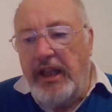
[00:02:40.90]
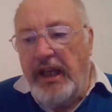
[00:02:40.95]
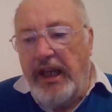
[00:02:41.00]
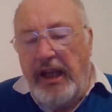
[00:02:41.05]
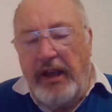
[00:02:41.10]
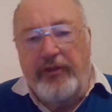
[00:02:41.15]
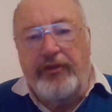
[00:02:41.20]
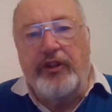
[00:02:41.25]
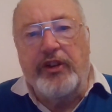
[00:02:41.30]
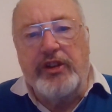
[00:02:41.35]

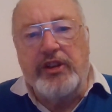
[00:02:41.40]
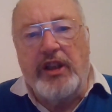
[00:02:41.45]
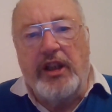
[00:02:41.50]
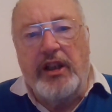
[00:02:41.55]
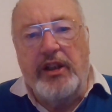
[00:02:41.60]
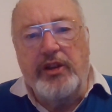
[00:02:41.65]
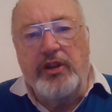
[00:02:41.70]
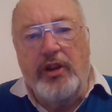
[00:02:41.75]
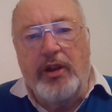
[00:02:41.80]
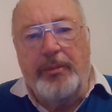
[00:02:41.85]
effort
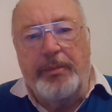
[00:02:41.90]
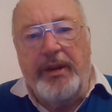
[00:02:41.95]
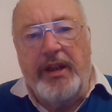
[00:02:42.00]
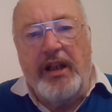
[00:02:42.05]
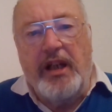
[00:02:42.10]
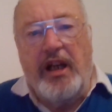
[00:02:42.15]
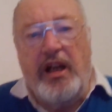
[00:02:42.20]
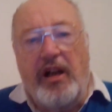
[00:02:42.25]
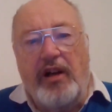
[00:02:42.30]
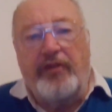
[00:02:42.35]
on your
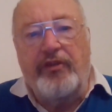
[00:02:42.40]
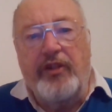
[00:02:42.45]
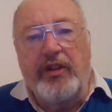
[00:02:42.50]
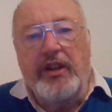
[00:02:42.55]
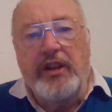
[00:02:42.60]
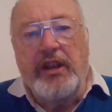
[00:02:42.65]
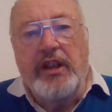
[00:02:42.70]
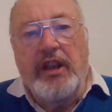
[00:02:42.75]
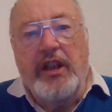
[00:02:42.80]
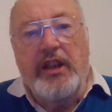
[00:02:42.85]
behalf
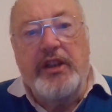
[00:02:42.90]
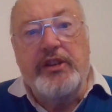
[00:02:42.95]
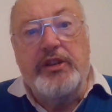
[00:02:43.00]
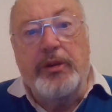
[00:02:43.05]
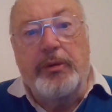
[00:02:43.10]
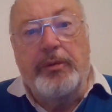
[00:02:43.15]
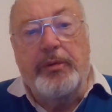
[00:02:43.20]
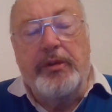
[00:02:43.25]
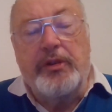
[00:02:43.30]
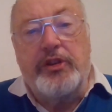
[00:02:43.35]

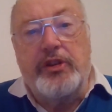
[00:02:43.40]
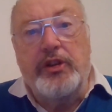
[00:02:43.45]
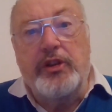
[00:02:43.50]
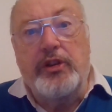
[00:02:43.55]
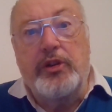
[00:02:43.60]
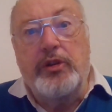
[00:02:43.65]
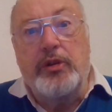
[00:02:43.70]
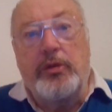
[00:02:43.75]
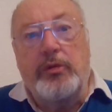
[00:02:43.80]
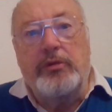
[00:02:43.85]

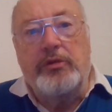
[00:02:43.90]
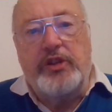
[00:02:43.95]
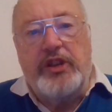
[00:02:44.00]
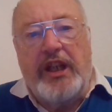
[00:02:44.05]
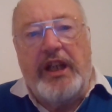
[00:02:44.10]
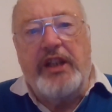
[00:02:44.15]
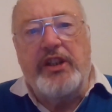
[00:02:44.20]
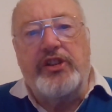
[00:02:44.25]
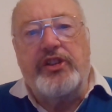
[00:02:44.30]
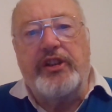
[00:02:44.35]
to
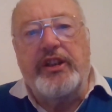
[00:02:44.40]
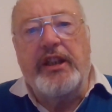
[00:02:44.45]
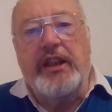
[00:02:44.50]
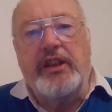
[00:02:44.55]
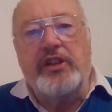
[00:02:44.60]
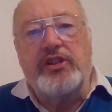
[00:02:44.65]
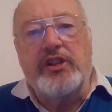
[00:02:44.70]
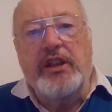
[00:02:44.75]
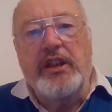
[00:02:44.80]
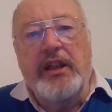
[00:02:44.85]
change
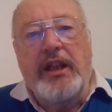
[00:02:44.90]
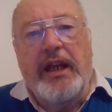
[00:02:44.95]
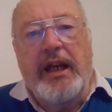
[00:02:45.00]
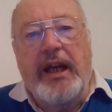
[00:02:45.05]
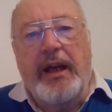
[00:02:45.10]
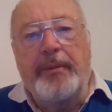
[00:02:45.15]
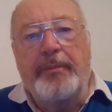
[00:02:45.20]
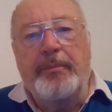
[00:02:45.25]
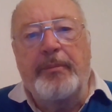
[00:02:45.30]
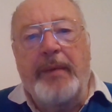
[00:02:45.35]
things
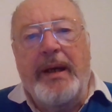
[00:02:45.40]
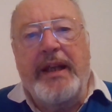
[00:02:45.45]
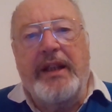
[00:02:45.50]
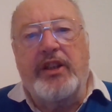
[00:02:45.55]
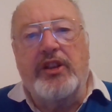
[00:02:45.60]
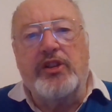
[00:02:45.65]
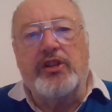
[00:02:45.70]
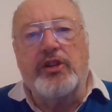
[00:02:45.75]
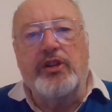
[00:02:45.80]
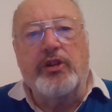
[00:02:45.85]
and
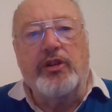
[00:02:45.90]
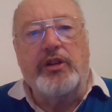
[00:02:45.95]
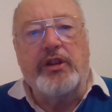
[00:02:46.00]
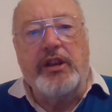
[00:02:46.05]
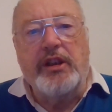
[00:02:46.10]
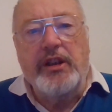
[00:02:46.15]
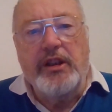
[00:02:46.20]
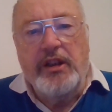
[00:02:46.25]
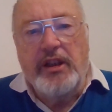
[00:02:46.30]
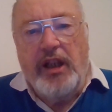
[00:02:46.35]
make us
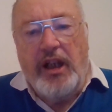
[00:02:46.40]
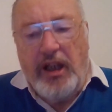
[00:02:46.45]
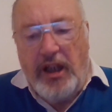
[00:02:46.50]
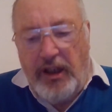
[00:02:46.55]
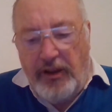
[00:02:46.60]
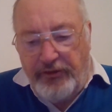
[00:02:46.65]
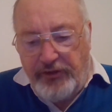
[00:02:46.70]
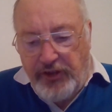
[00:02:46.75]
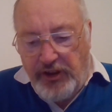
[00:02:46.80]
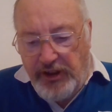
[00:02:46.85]
look
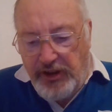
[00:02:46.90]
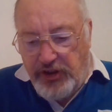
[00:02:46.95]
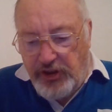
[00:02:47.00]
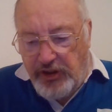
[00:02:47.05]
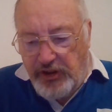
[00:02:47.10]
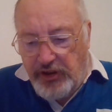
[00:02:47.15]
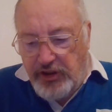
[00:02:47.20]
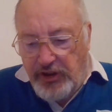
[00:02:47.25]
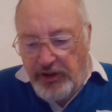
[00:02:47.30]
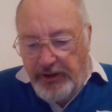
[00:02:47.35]
half
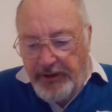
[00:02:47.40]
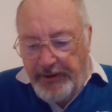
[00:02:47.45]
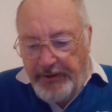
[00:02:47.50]
decent.